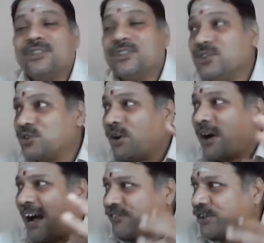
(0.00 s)
So
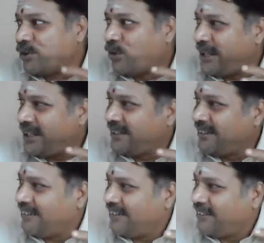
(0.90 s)
after
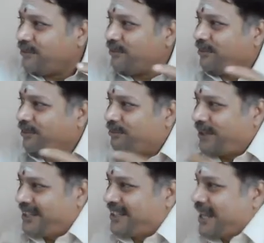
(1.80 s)
knowing
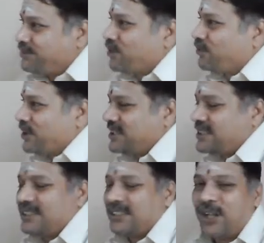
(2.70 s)
many types of
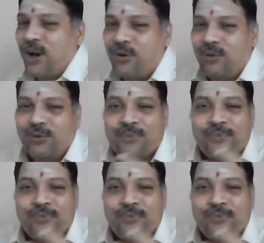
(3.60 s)
risk, now